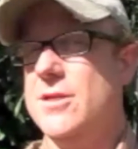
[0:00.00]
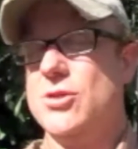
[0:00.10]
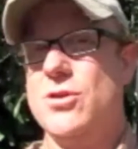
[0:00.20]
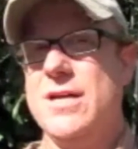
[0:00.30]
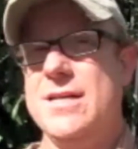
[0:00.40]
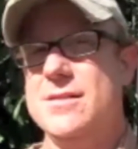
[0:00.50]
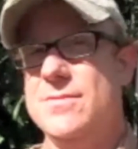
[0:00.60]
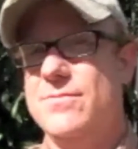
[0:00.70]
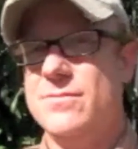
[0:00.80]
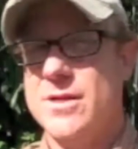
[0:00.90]
it's Chris,
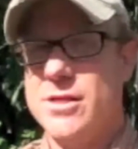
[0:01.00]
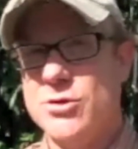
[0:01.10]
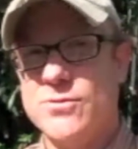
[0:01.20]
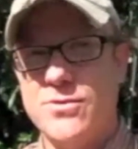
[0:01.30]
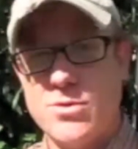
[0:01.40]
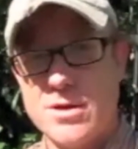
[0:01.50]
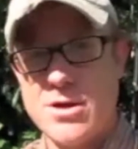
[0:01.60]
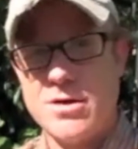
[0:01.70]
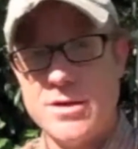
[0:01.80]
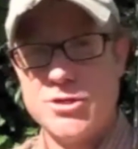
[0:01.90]
Central Florida
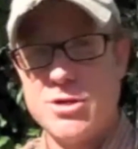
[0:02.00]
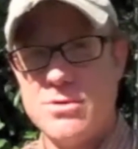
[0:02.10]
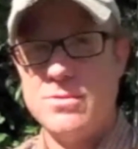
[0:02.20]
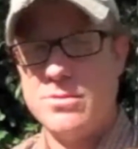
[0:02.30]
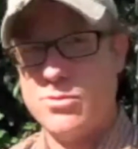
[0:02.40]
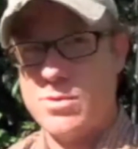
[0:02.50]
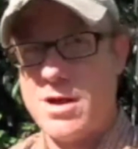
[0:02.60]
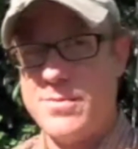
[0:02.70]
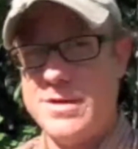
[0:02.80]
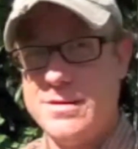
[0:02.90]
Gardening Show,
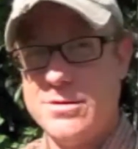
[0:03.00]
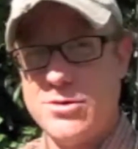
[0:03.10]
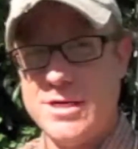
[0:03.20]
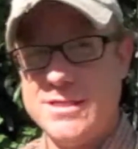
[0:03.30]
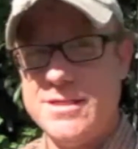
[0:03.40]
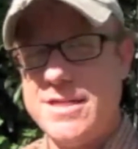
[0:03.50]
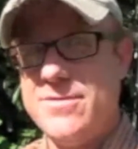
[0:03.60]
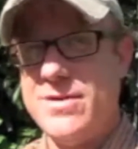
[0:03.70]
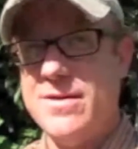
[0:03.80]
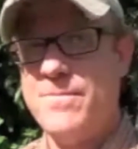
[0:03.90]
Robin, Chris, and
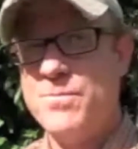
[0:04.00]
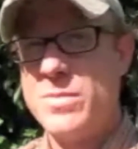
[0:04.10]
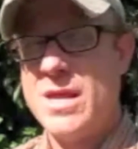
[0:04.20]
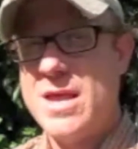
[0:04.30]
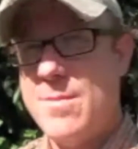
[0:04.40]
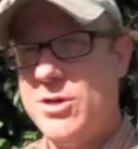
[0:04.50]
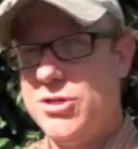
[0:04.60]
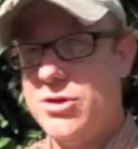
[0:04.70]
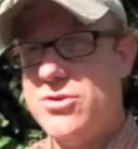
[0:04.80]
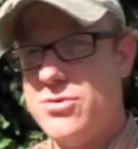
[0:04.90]
Tiva. I'm going to
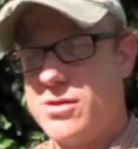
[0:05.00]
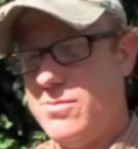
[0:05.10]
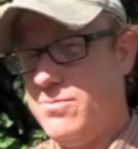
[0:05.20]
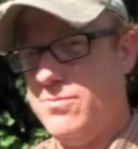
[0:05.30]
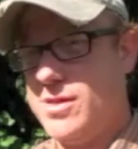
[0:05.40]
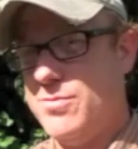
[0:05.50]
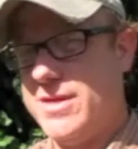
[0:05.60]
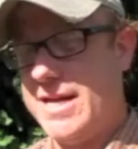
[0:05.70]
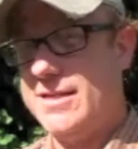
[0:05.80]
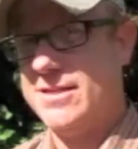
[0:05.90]
show you some, some
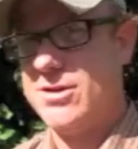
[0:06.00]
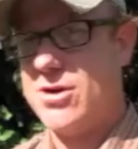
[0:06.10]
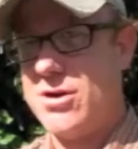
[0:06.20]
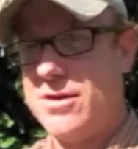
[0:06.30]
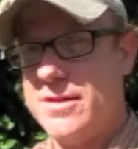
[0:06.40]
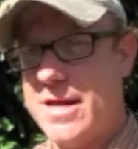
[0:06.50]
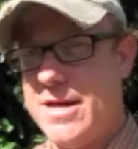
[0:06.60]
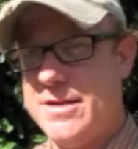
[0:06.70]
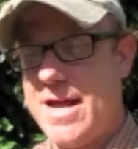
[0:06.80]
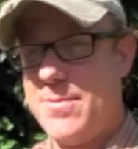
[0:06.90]
things in the garden
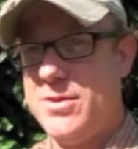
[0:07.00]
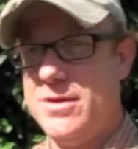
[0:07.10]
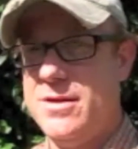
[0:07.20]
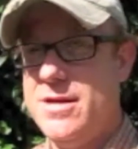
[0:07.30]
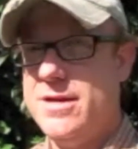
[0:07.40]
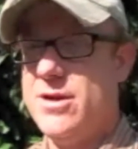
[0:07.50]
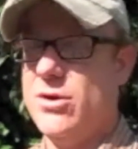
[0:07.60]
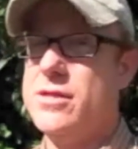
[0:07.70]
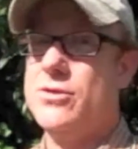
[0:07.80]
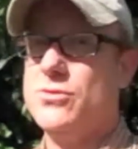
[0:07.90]
that happen here
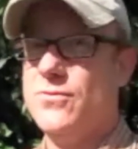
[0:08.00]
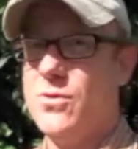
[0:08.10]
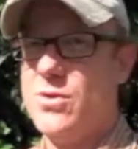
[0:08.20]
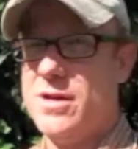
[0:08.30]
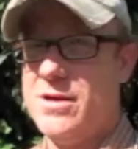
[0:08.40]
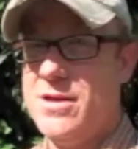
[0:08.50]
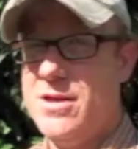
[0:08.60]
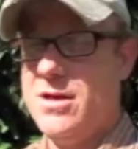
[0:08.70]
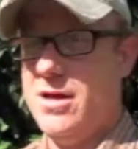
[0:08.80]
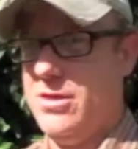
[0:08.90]
in Central Florida
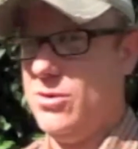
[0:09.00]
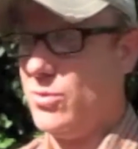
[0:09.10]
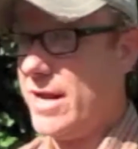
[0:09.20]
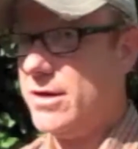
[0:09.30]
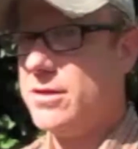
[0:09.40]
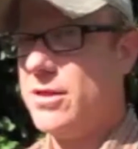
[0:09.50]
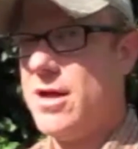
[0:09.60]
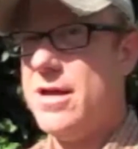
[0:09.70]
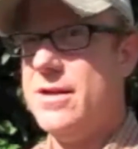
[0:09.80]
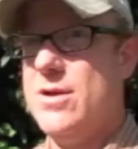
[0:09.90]
uh, that rains a
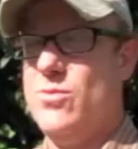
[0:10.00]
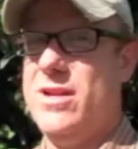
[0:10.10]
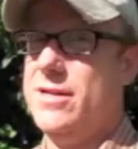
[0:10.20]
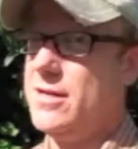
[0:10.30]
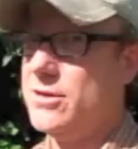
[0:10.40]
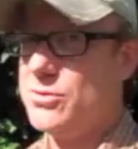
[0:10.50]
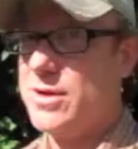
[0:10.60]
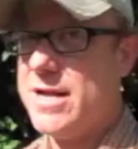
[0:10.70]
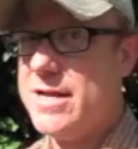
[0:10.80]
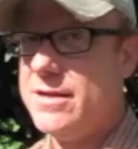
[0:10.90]
lot, and when it does
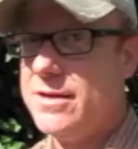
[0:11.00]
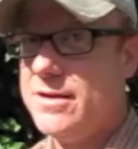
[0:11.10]
rain,